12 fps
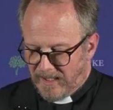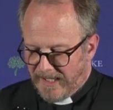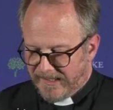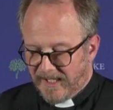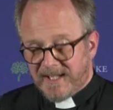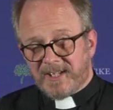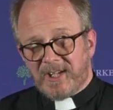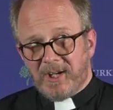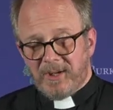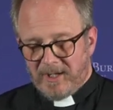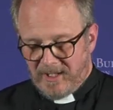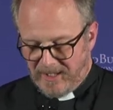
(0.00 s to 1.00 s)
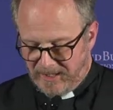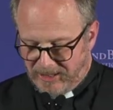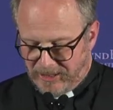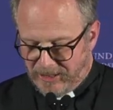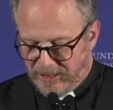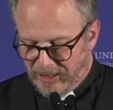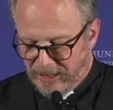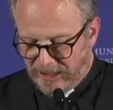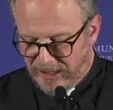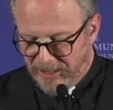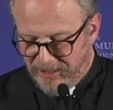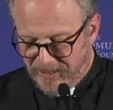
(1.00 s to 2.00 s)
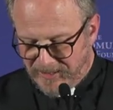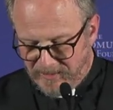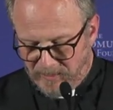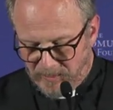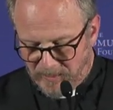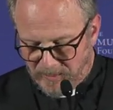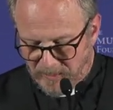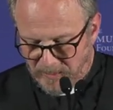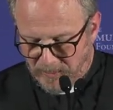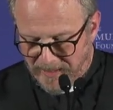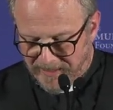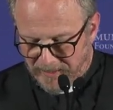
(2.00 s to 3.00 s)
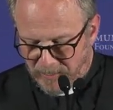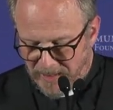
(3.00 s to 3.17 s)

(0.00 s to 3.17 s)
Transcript: I'd like to conclude with the